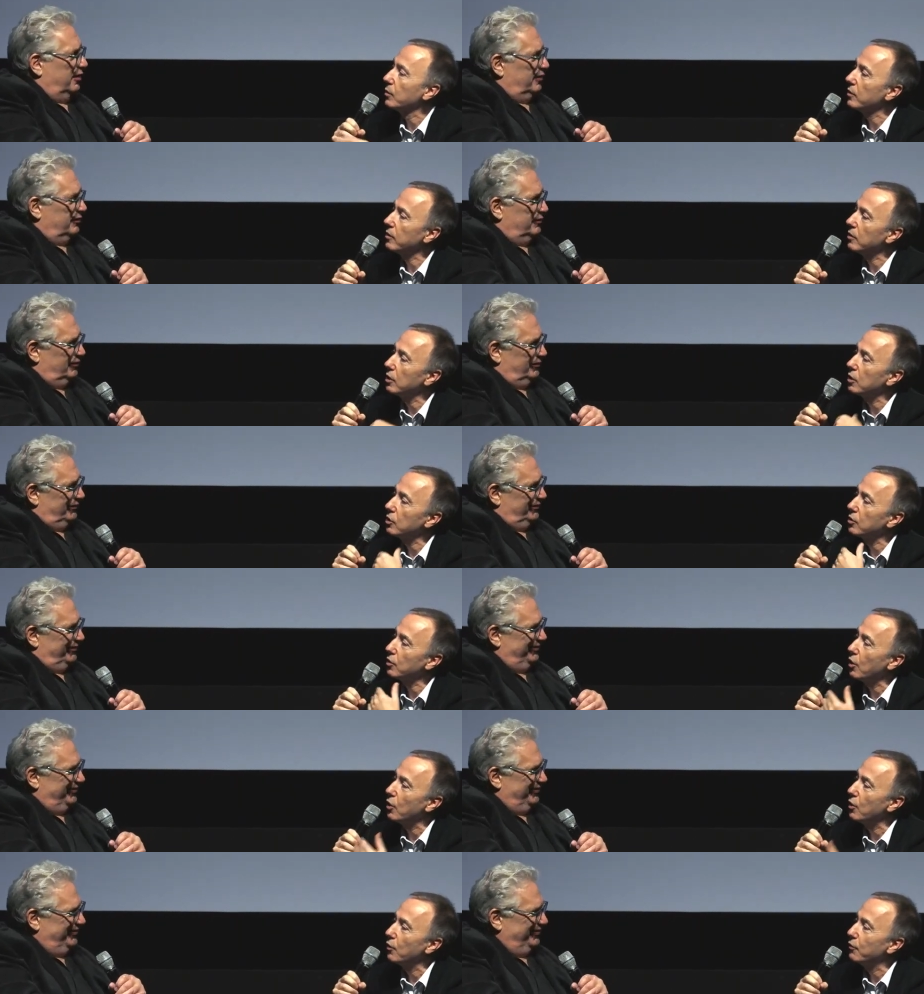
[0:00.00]
Speaker 1: with a lot
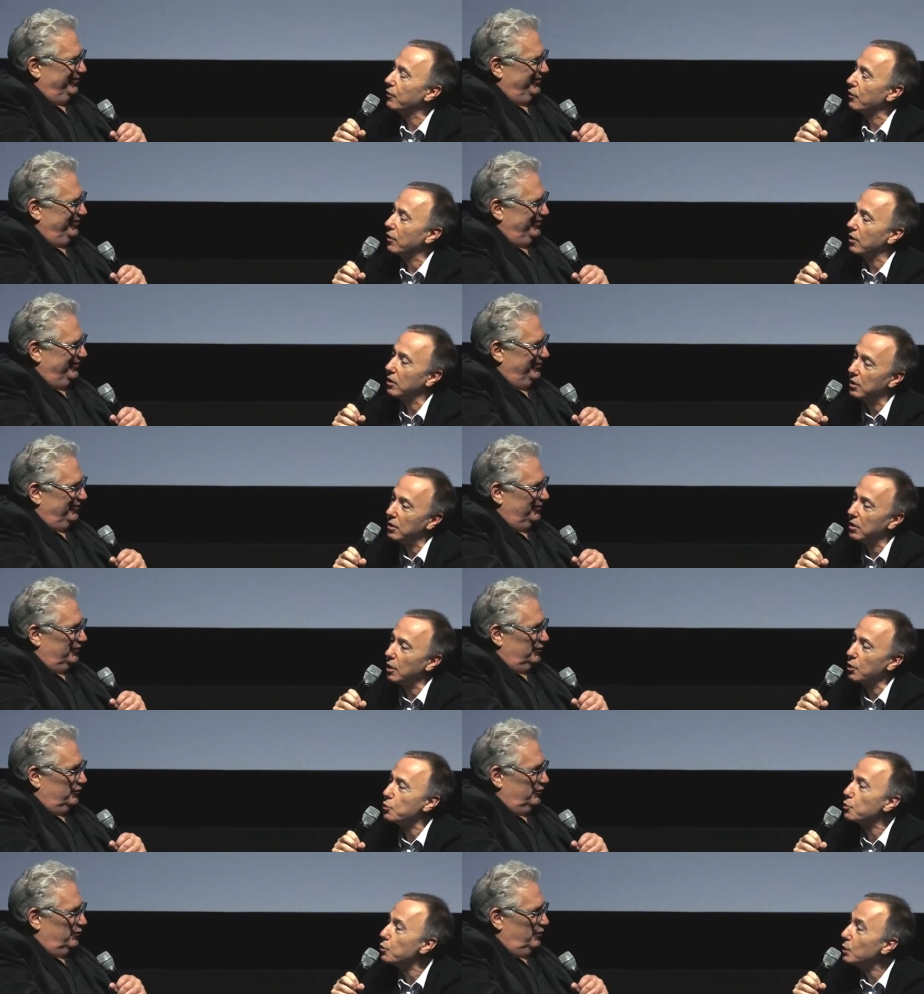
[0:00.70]
of uh,
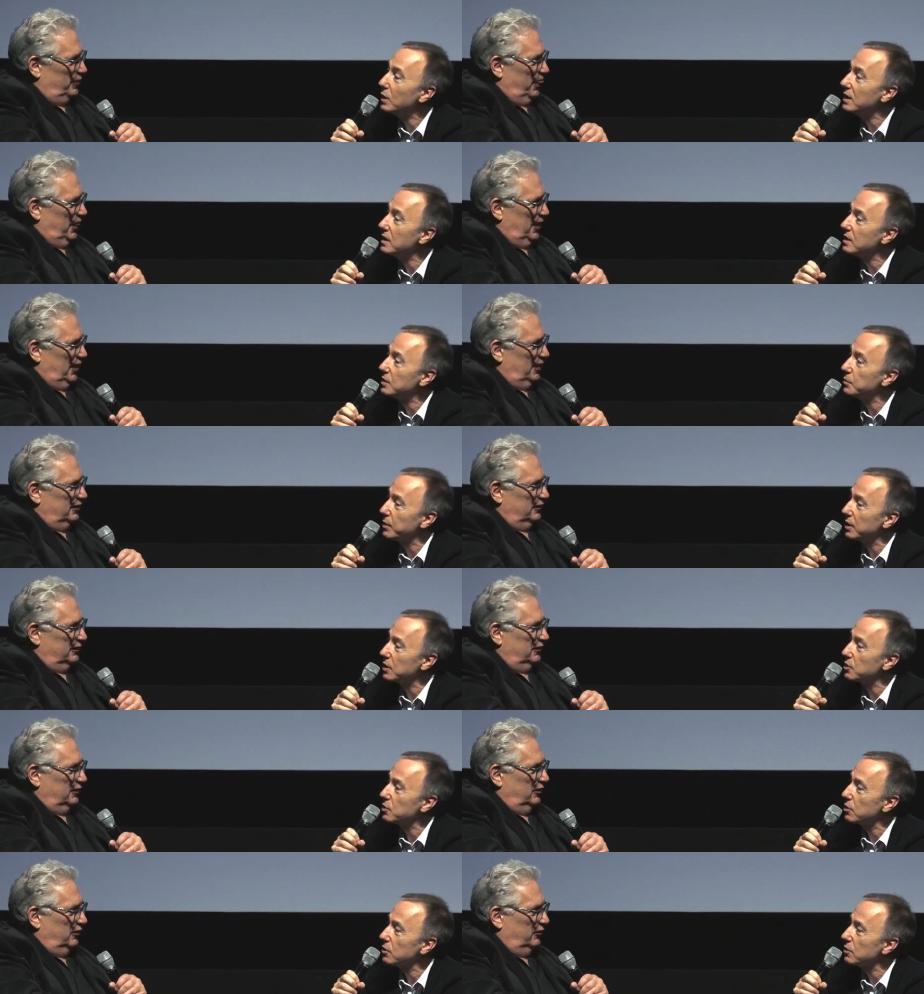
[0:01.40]
unreleased
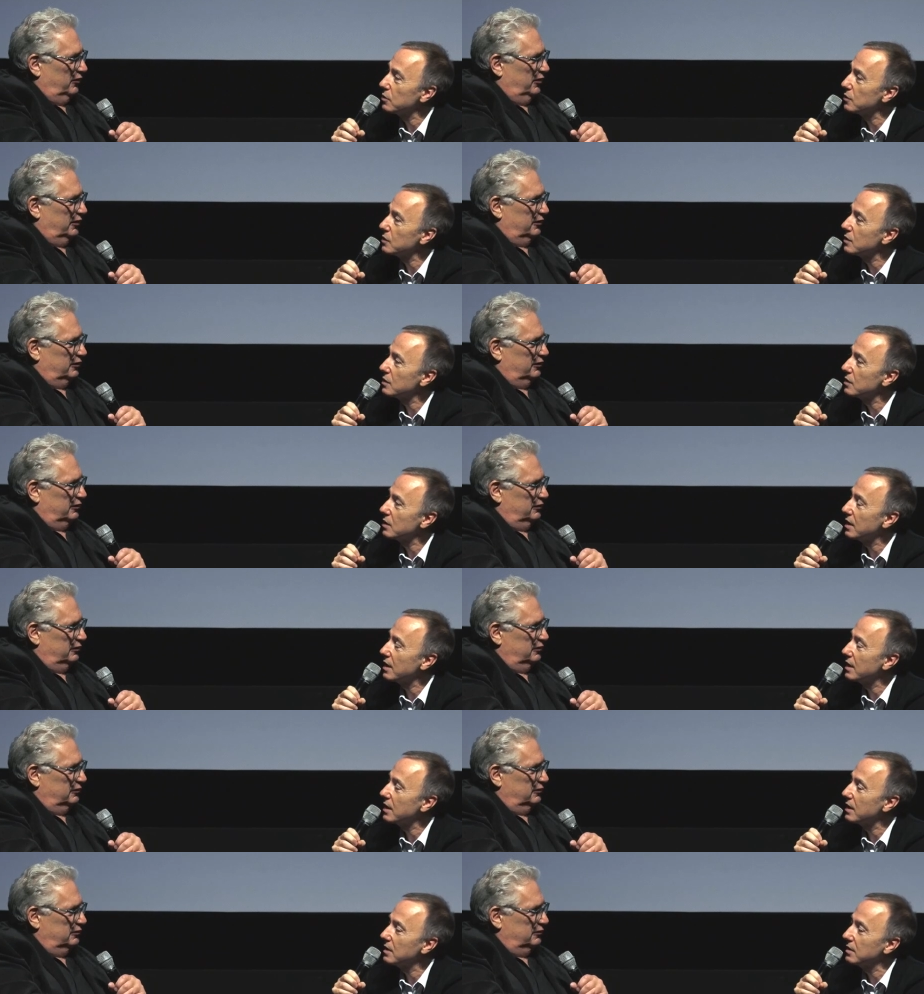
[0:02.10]
pictures
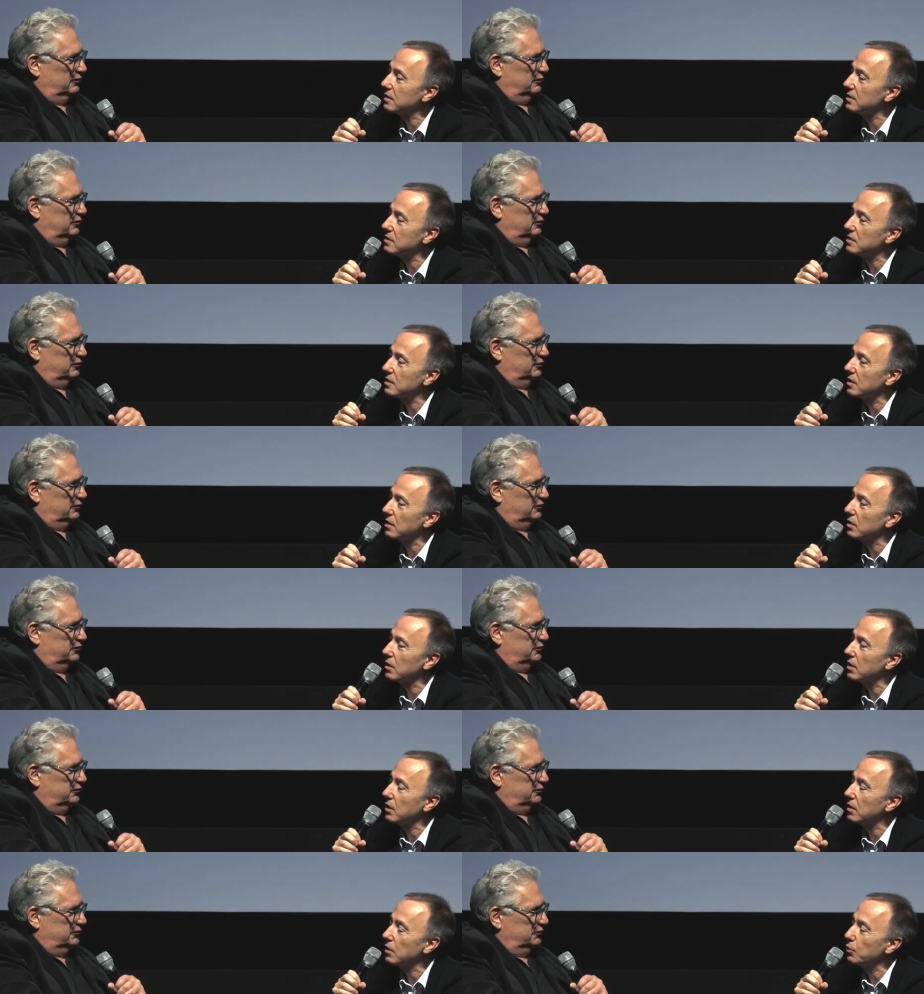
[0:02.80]
and uh,
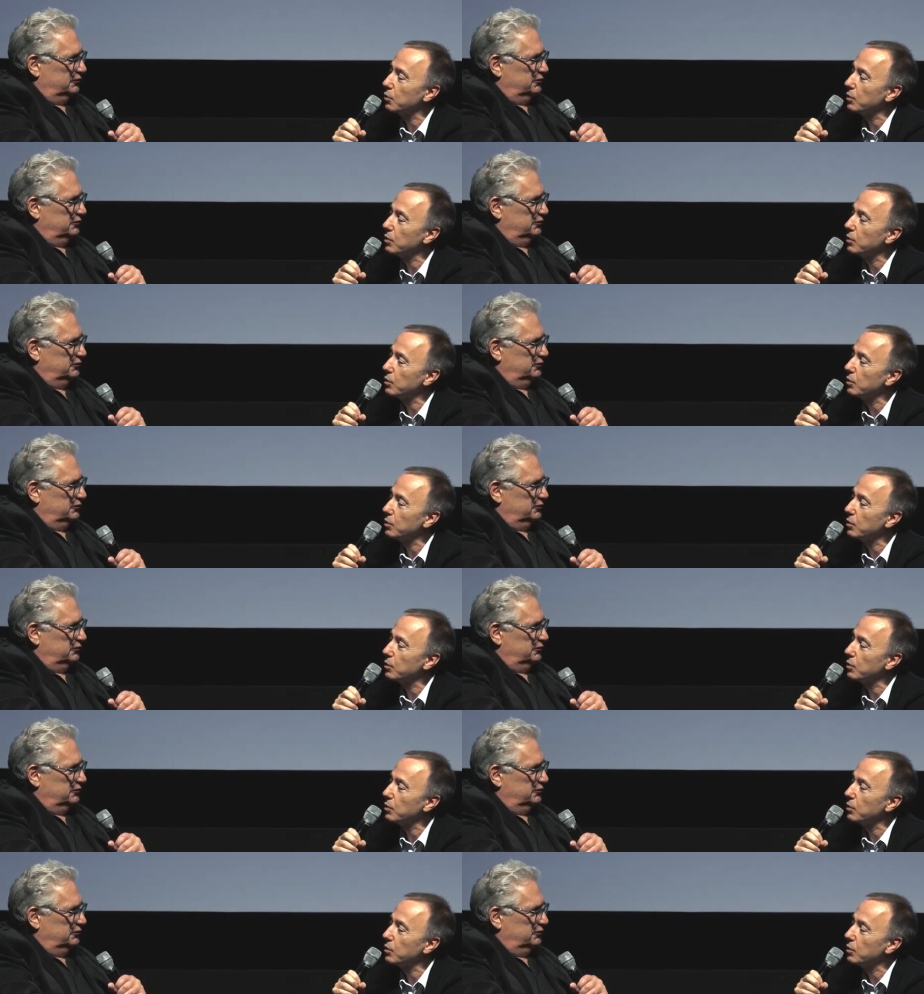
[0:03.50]
uh,